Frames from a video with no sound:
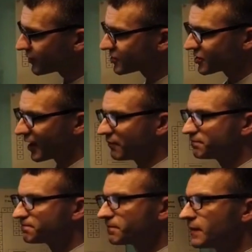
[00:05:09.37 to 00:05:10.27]
your answer.
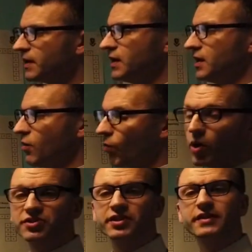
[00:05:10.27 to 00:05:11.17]

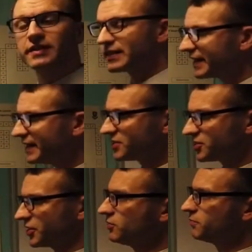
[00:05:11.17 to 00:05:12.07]
What's it going to lead
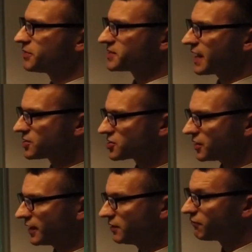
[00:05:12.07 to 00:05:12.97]
to,
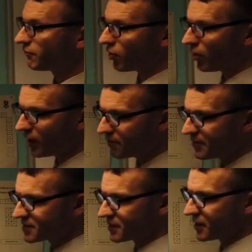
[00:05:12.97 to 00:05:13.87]
potentially, for her
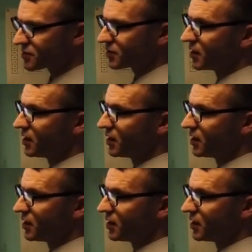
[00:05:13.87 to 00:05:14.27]
business?